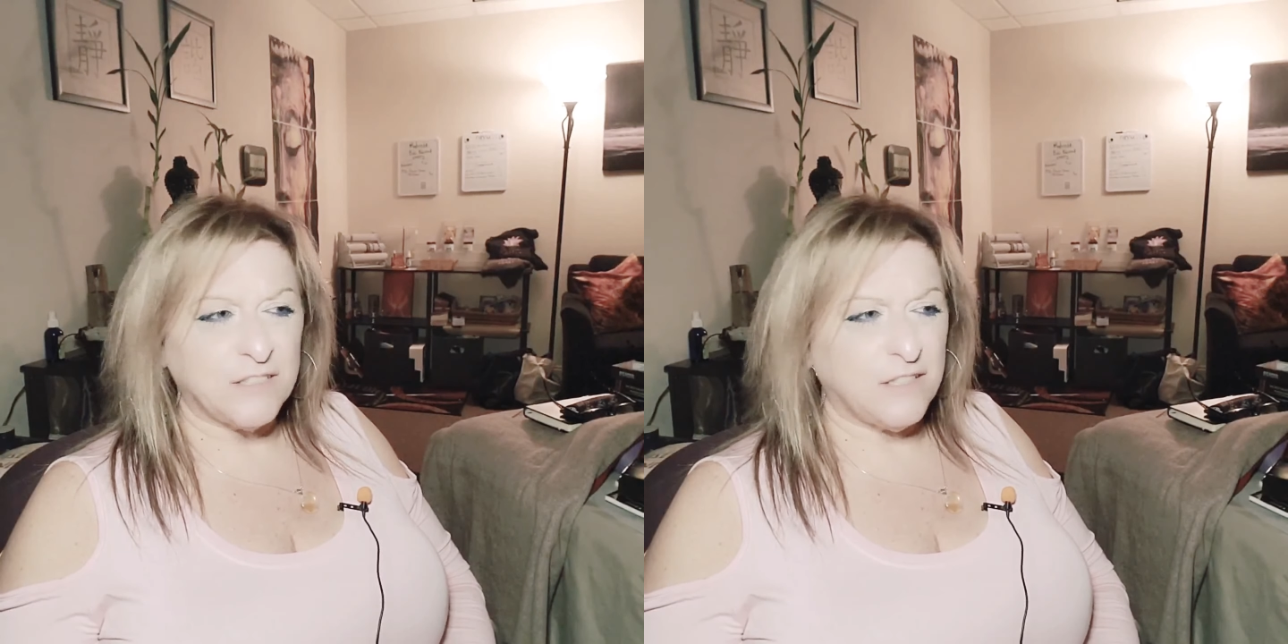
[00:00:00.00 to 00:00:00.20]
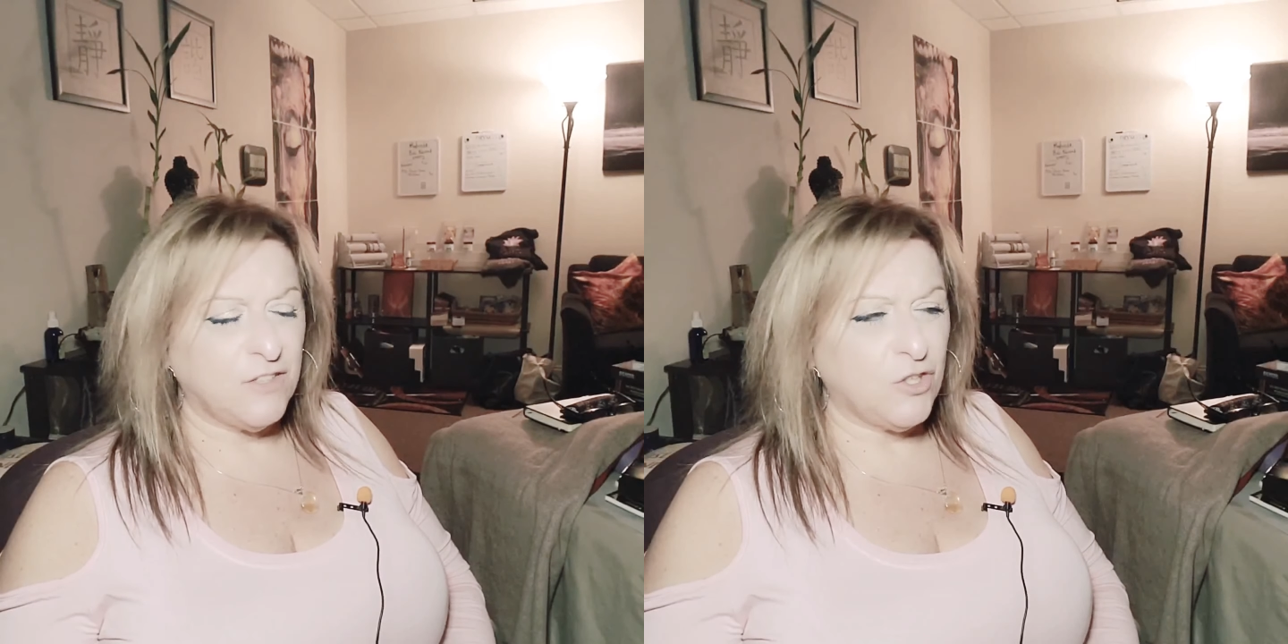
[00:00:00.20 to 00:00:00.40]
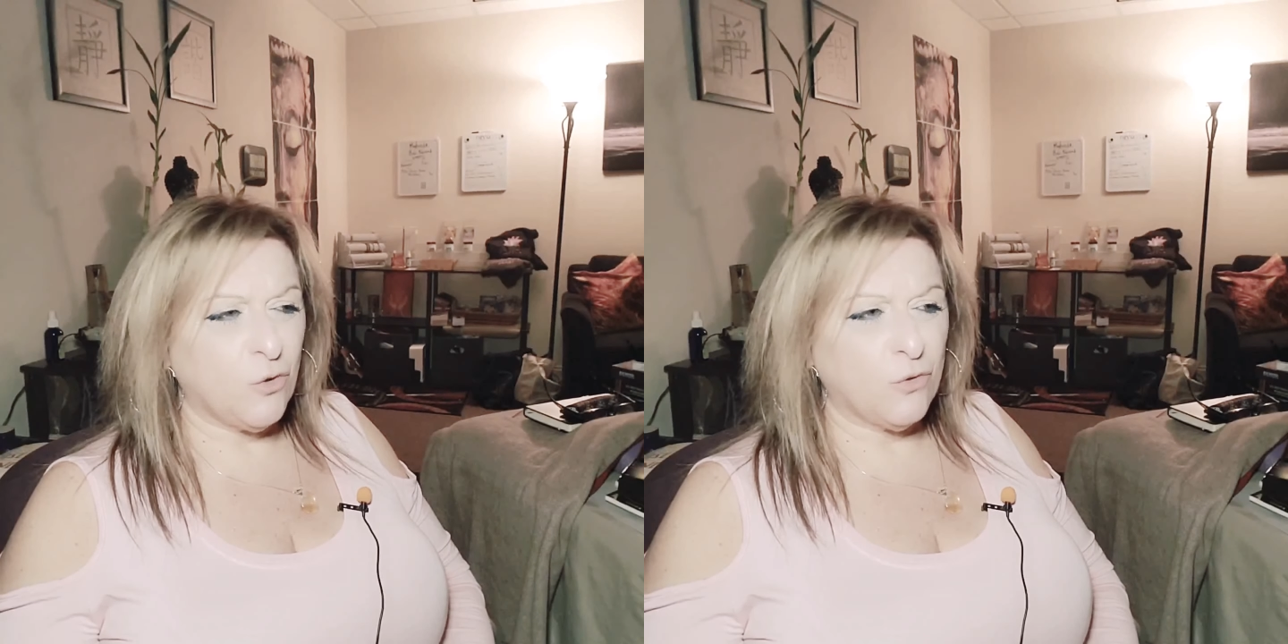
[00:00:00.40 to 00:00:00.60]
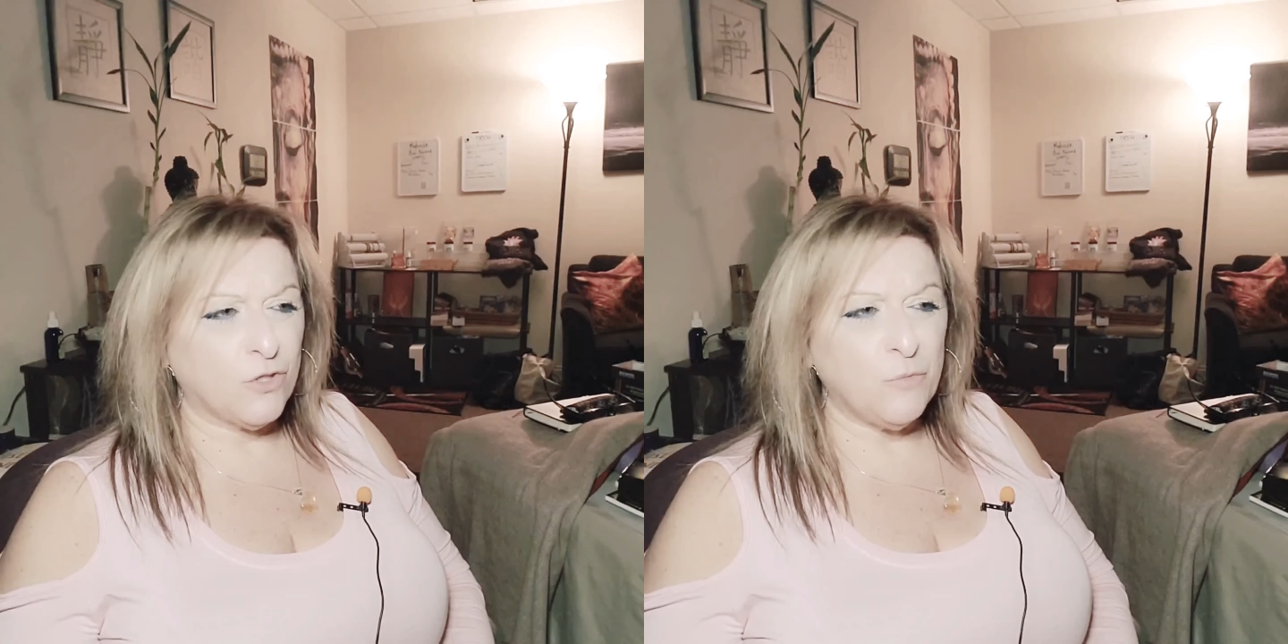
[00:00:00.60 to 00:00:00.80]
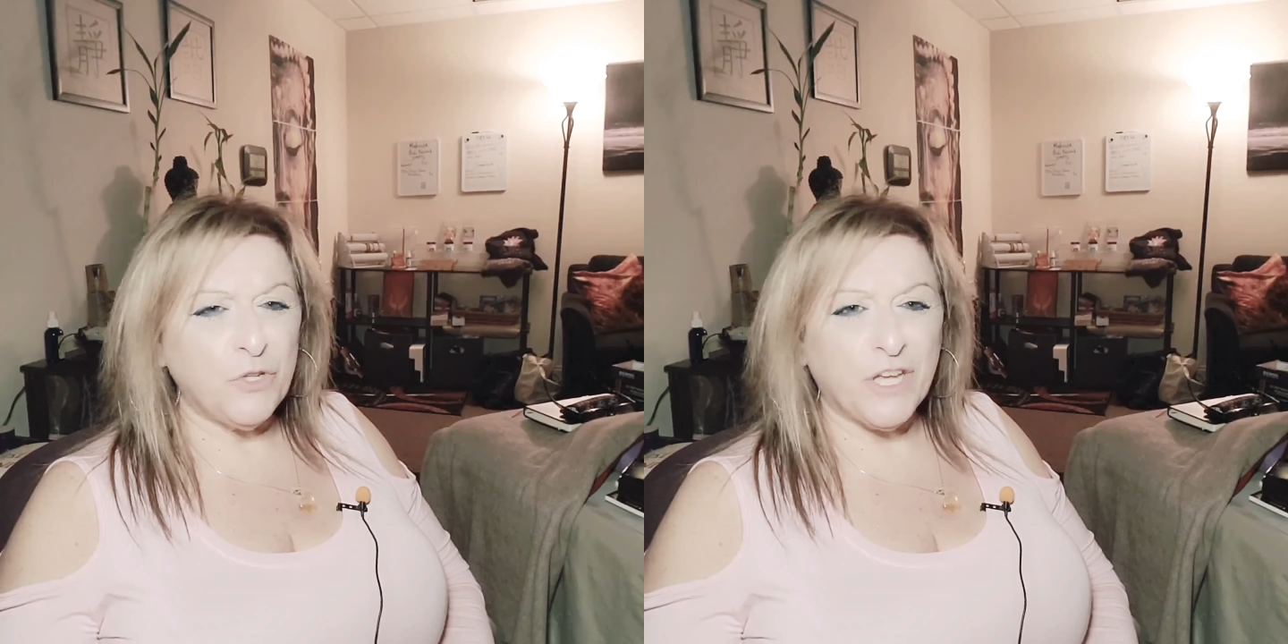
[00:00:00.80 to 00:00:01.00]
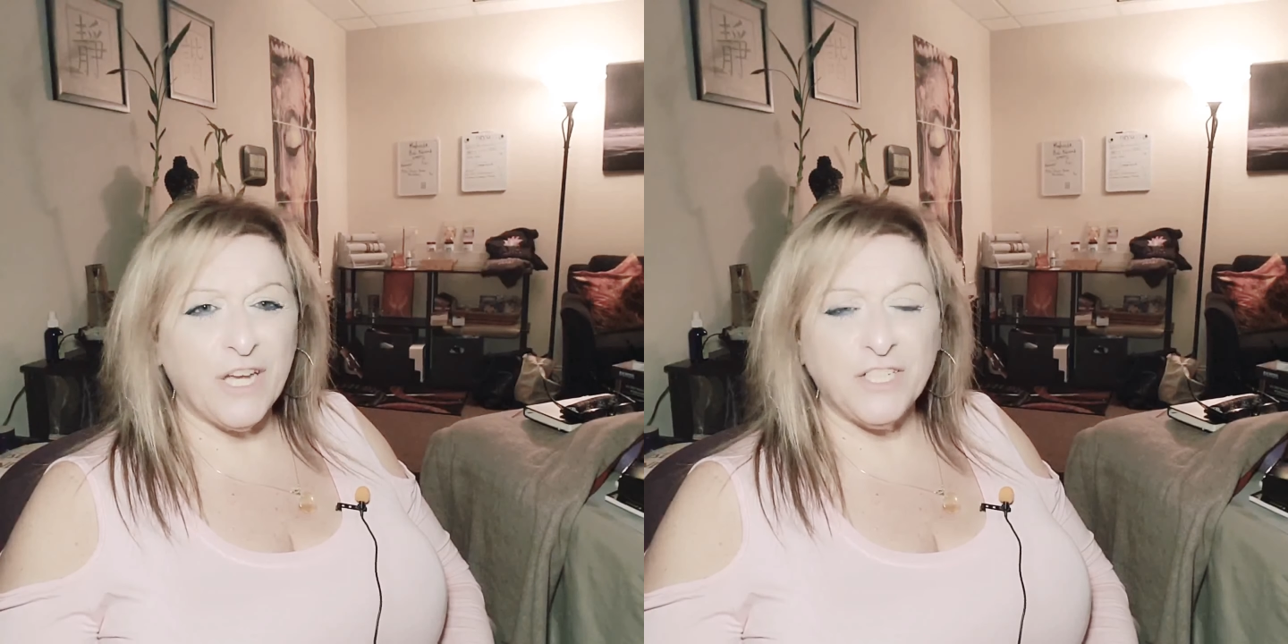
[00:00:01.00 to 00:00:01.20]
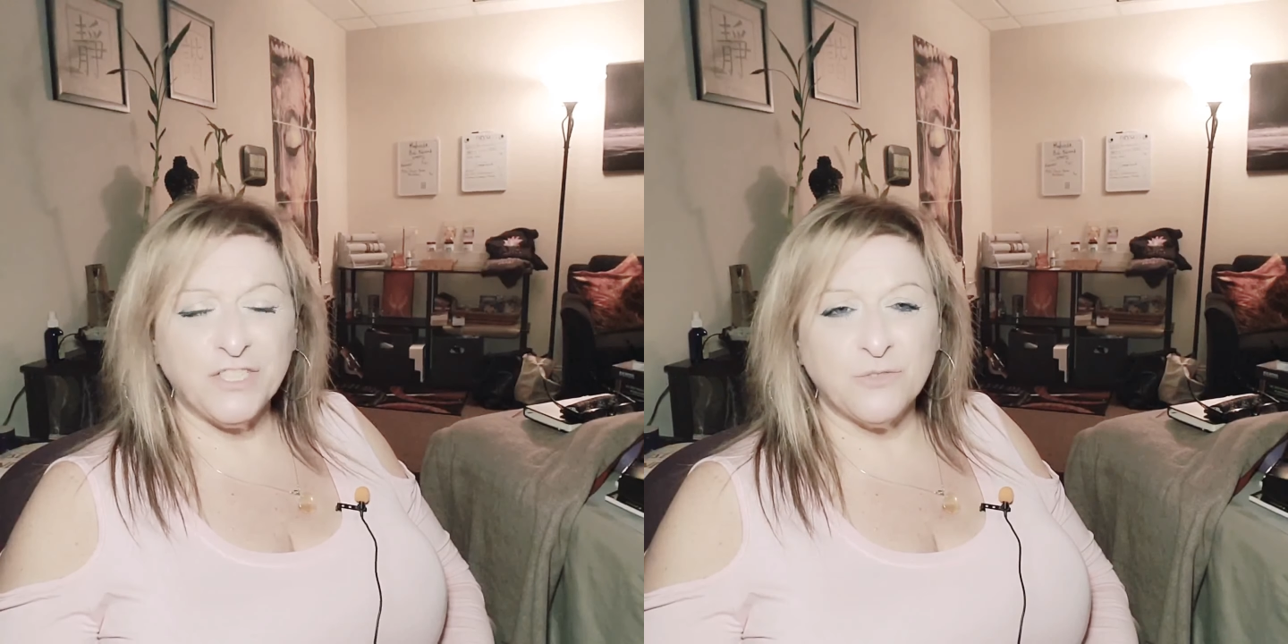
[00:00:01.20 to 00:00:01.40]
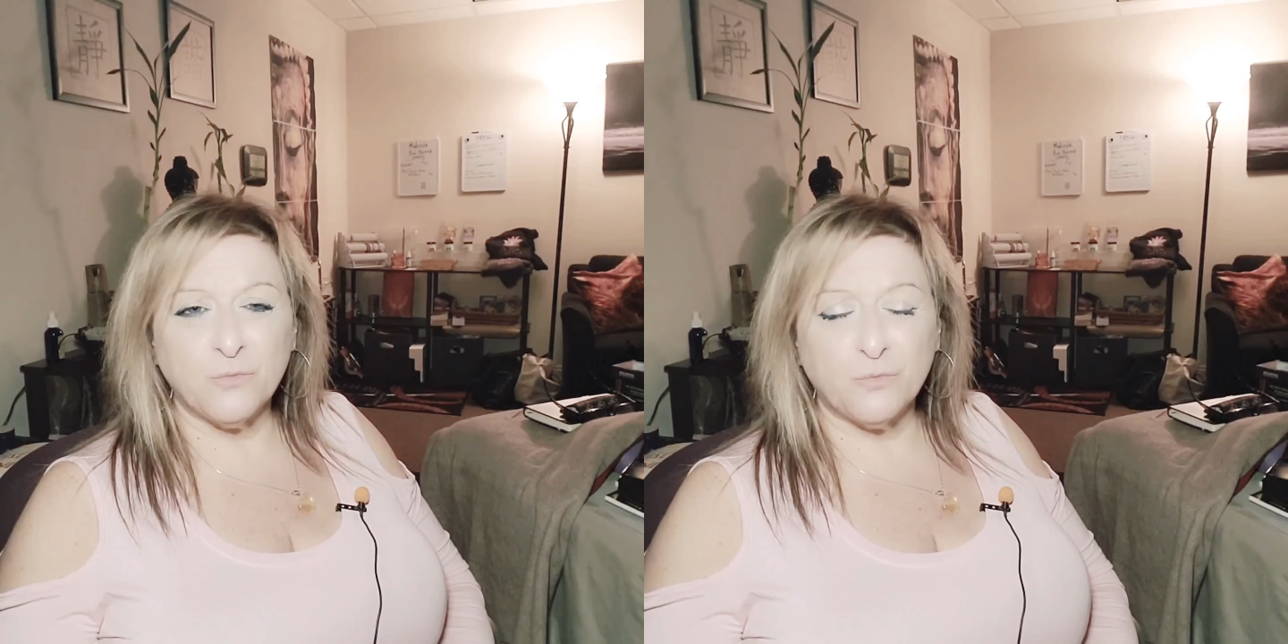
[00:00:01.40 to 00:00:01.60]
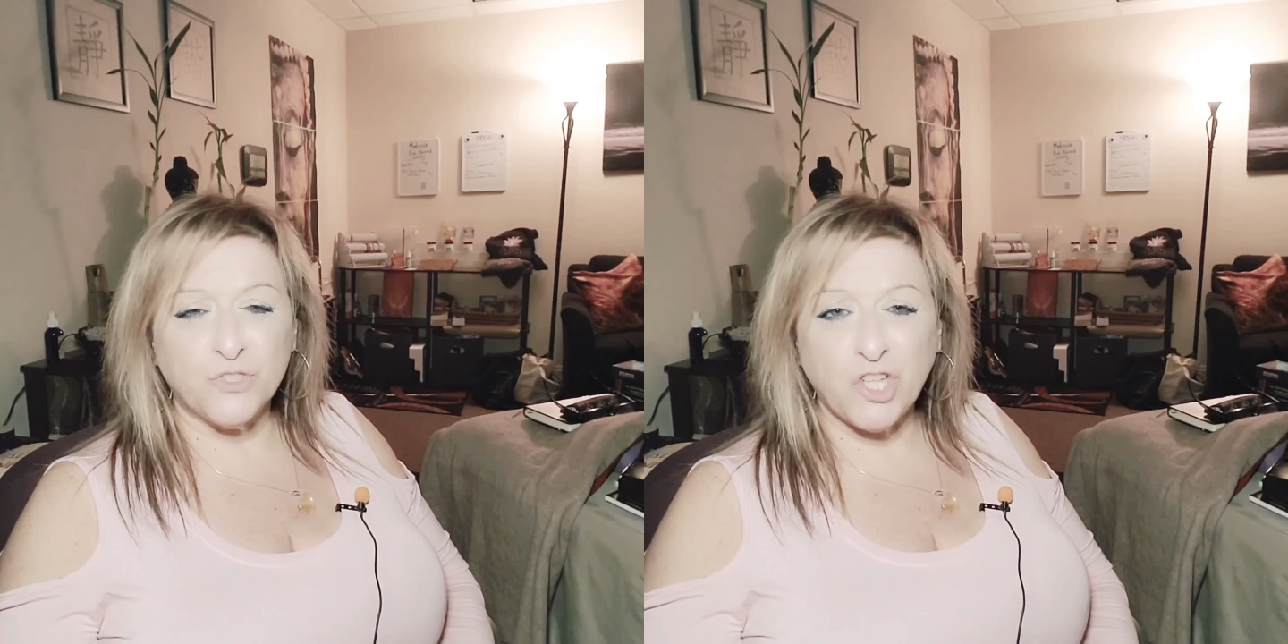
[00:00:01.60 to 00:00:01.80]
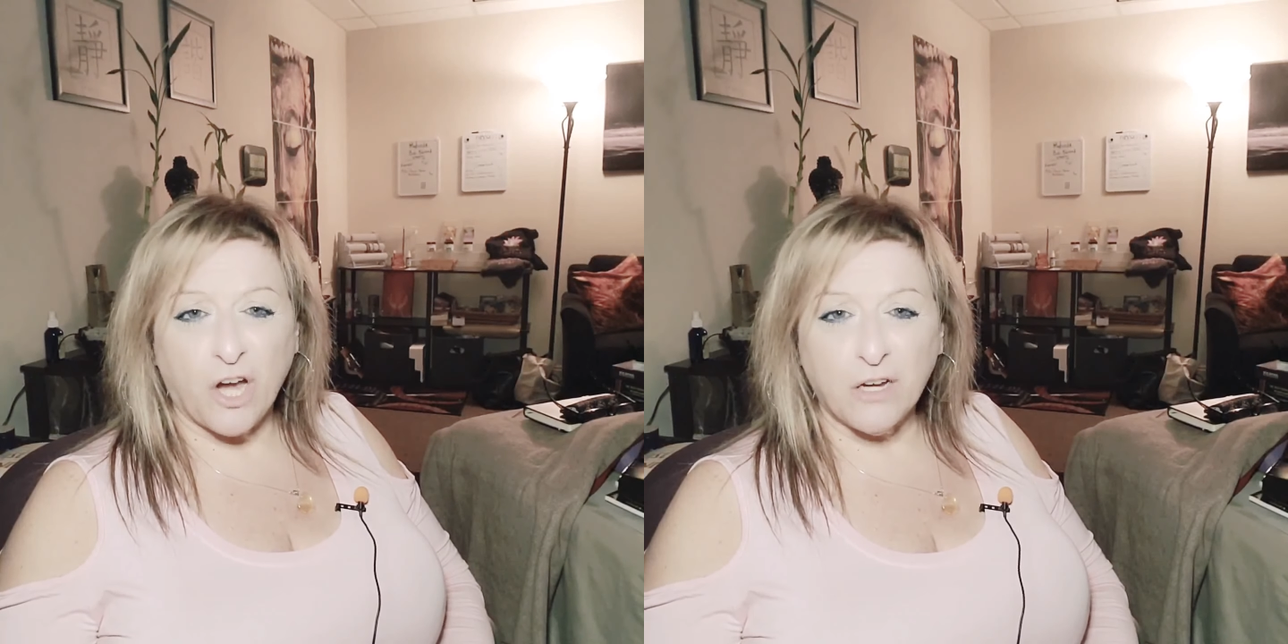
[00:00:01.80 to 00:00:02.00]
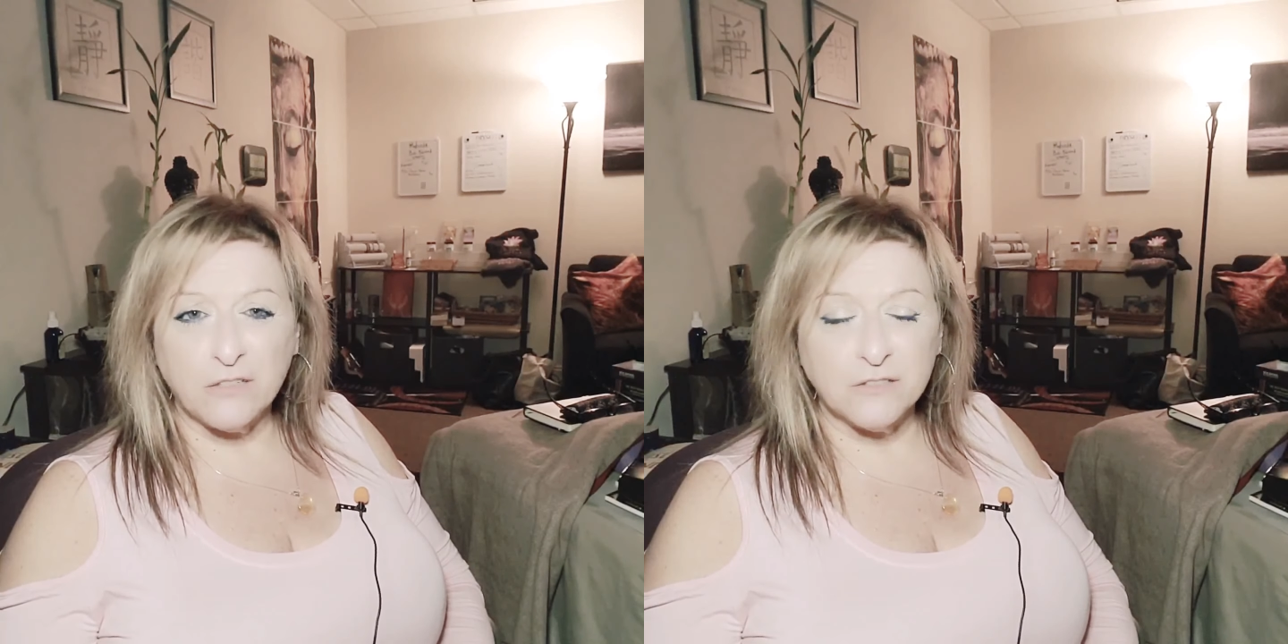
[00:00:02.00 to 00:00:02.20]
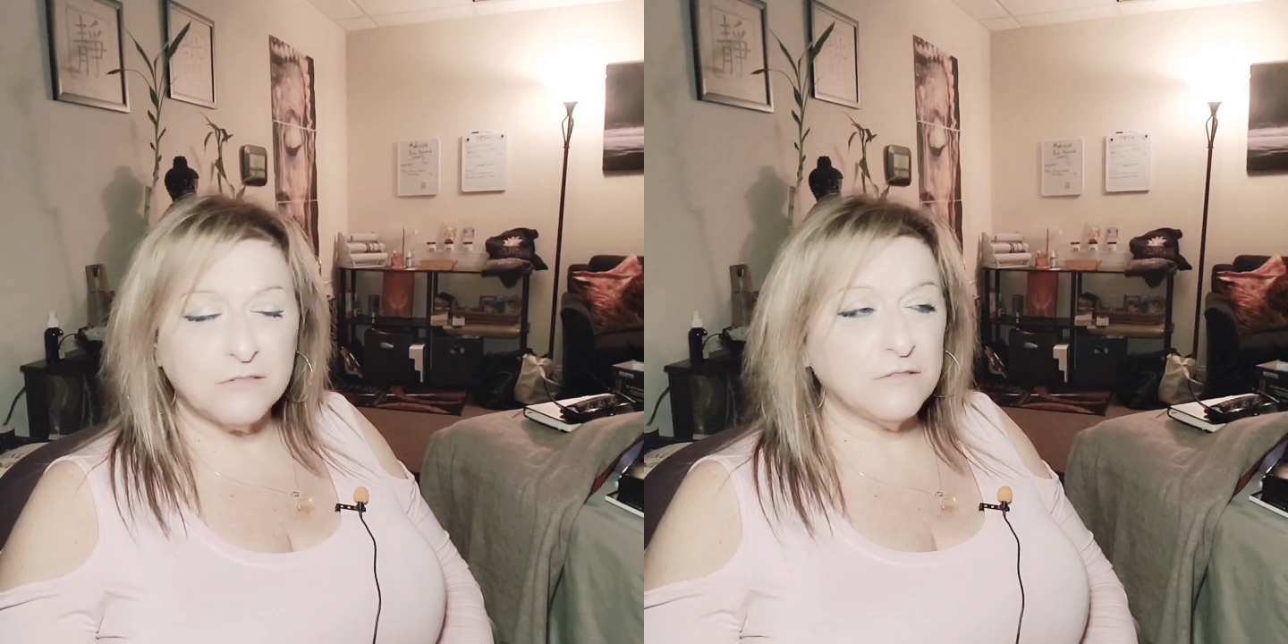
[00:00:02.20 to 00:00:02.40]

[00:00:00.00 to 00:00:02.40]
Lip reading: you know, communication sucked.